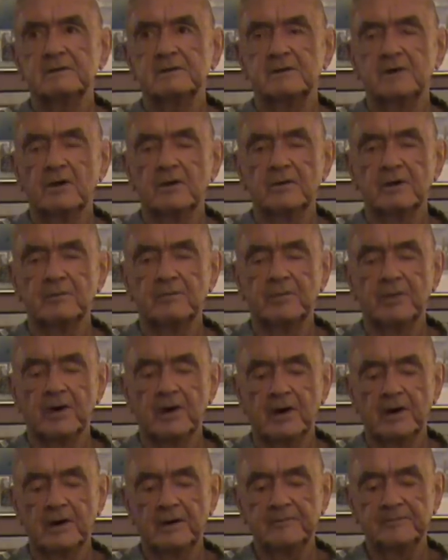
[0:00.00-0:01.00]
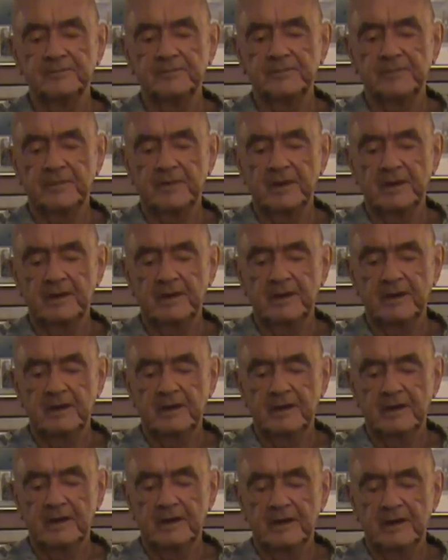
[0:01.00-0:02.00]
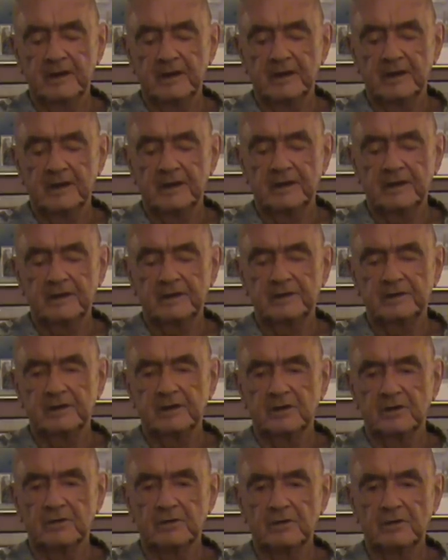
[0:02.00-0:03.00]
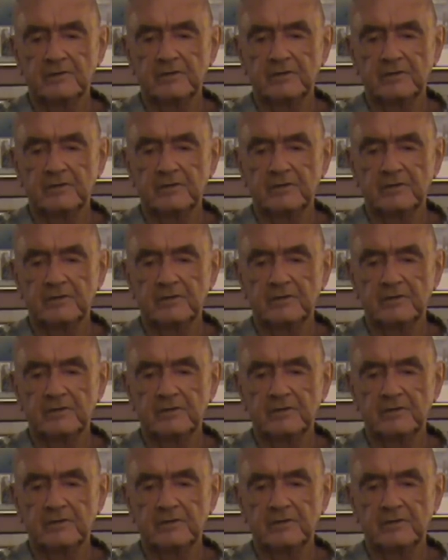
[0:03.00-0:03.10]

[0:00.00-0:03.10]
Tonopah to go